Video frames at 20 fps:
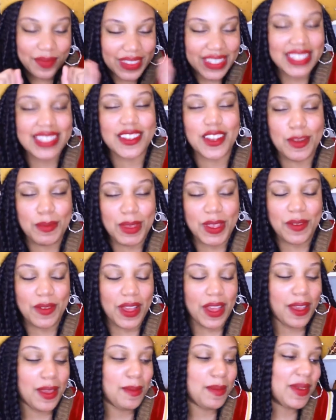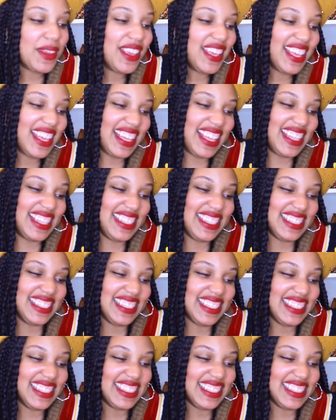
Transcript: It's going to be a vibe.